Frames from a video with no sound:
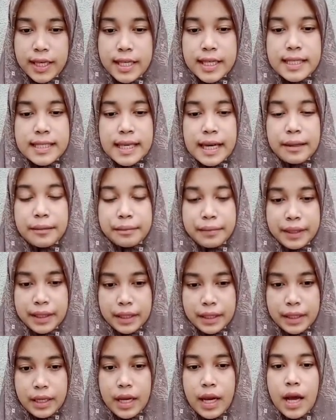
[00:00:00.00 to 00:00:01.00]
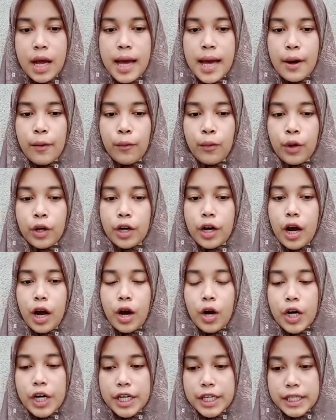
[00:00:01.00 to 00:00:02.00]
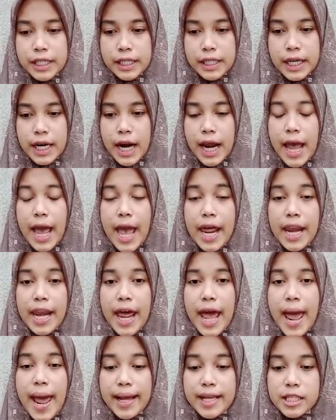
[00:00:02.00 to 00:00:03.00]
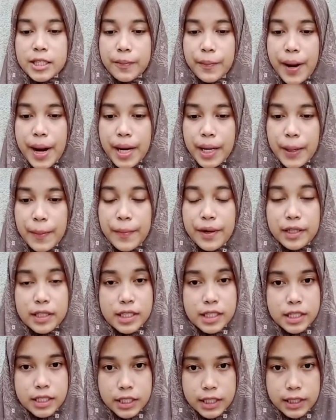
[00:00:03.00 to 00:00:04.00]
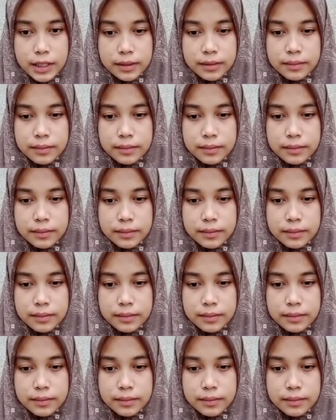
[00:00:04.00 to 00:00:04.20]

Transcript: assignment, word order, and experiment sheet.